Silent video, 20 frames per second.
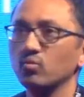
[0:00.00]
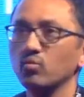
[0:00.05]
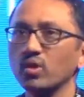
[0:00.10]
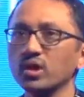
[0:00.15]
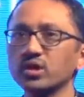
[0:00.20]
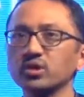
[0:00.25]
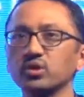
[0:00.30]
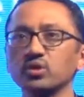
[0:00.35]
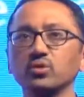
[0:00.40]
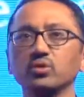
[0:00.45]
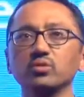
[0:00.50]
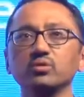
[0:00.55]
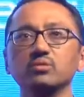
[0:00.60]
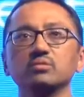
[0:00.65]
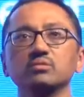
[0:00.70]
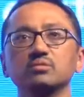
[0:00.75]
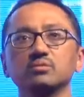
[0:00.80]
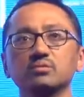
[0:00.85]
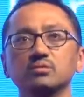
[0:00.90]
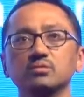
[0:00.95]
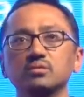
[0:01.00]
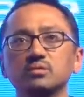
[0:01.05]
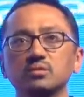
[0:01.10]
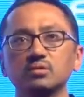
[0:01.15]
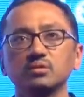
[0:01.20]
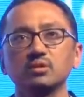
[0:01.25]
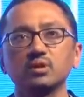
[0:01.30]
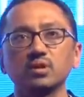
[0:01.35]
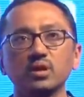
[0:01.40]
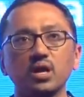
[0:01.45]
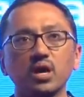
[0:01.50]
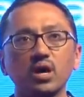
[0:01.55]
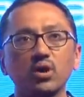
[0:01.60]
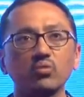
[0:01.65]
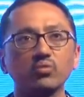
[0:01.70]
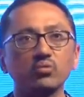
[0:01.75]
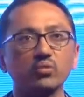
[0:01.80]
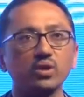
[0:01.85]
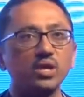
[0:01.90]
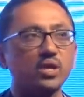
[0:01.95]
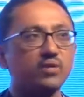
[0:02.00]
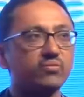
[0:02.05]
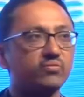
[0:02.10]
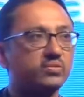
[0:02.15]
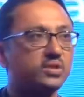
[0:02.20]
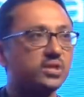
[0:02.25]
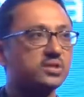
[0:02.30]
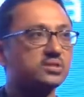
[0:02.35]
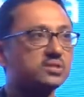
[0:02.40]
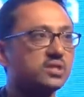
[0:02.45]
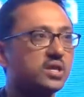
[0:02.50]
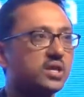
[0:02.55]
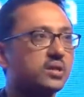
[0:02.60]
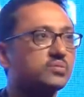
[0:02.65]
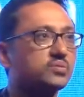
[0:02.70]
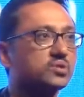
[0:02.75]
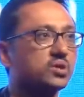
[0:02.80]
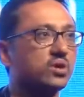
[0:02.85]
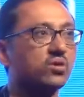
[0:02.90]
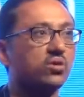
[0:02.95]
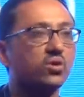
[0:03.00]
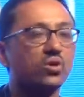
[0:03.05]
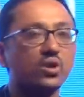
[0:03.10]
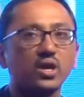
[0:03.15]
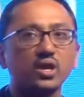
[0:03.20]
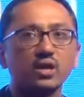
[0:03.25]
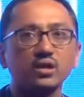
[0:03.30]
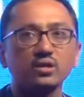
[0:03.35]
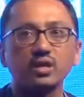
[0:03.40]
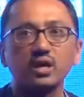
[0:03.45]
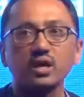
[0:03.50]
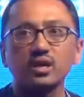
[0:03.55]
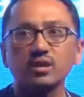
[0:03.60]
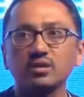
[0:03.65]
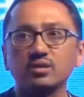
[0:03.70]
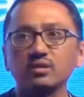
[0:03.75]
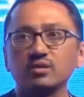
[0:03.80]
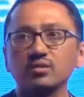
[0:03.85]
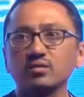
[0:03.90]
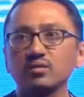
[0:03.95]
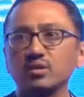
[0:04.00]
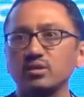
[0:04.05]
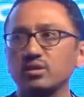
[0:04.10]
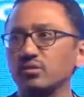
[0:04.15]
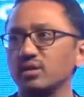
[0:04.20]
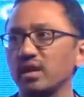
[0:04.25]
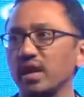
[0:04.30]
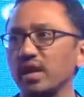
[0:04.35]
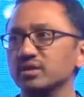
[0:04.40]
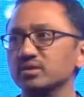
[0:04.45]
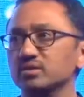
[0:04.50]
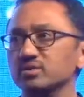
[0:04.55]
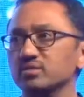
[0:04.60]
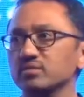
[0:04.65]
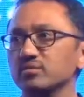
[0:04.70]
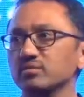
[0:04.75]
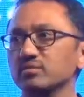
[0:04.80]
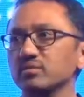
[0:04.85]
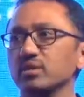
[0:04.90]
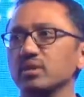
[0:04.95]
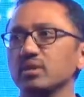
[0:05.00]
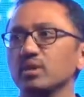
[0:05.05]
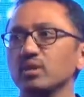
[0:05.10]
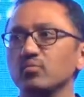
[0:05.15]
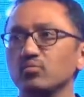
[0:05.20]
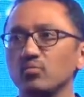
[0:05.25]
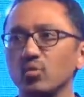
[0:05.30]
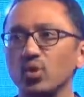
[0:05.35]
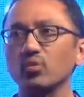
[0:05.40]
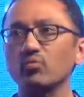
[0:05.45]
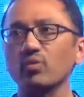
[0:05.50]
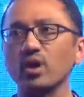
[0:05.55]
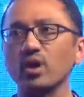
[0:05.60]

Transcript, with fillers: What to do? Now if this keeps on going then next more